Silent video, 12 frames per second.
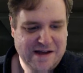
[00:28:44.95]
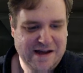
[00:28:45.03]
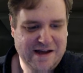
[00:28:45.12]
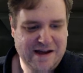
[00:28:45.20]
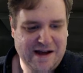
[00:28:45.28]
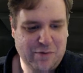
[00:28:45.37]

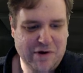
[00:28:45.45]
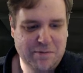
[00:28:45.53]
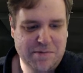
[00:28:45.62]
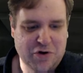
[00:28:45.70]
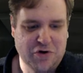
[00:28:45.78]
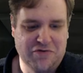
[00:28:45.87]
Uh, I will
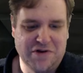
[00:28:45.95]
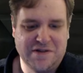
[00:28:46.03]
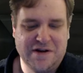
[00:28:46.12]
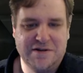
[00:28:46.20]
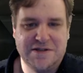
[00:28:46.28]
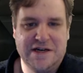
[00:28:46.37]
be covering
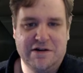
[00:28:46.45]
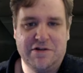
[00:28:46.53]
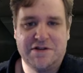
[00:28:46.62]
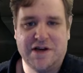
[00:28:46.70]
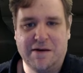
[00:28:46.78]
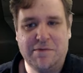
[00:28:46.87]
those nearer the
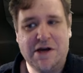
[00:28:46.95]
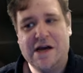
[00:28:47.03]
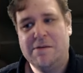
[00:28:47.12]
time.